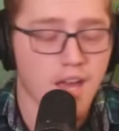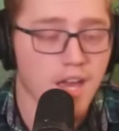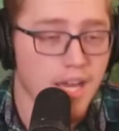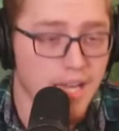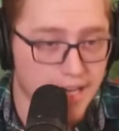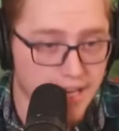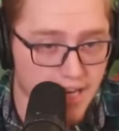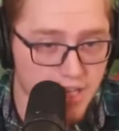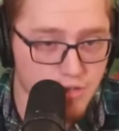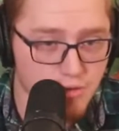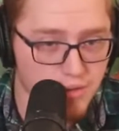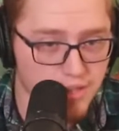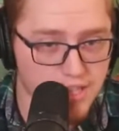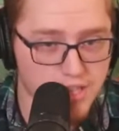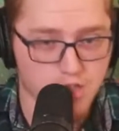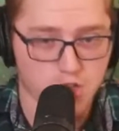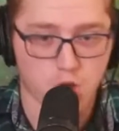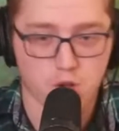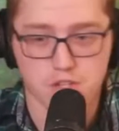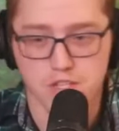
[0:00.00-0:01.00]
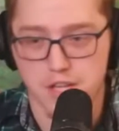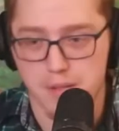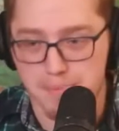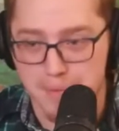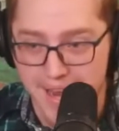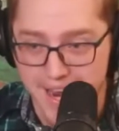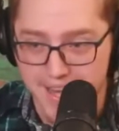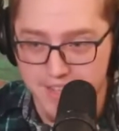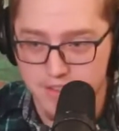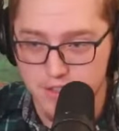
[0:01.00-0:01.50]
He gets released, goes to the
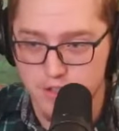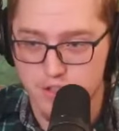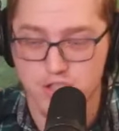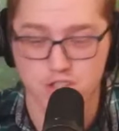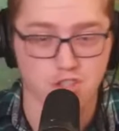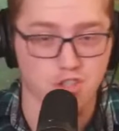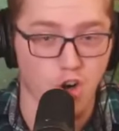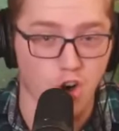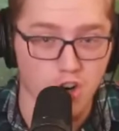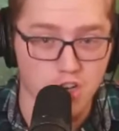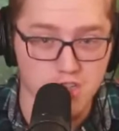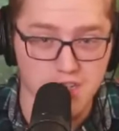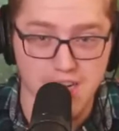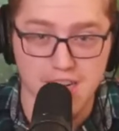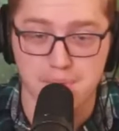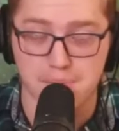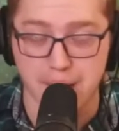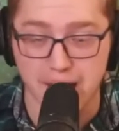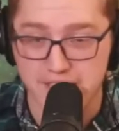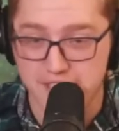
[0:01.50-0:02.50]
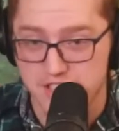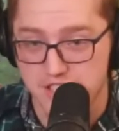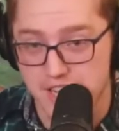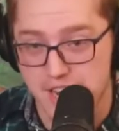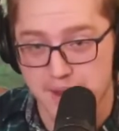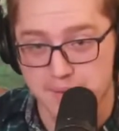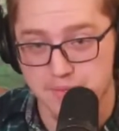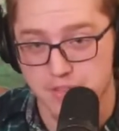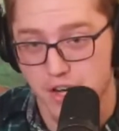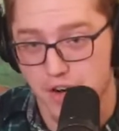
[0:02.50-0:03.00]
Panthers, he beats
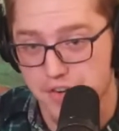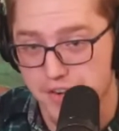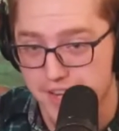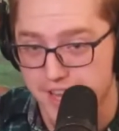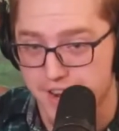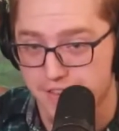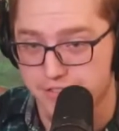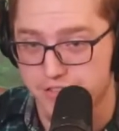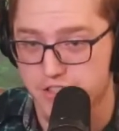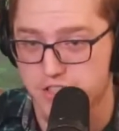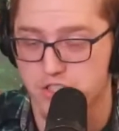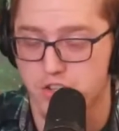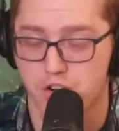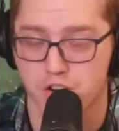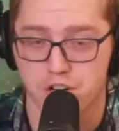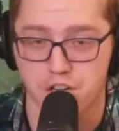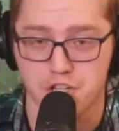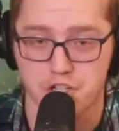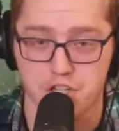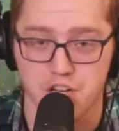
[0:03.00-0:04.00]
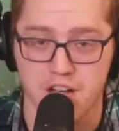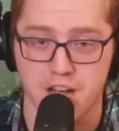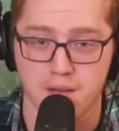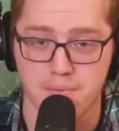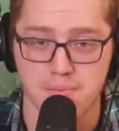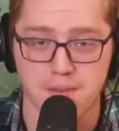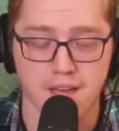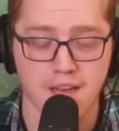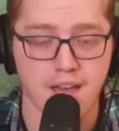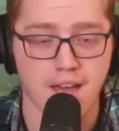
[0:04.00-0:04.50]
Sam Darnold out for the starting job.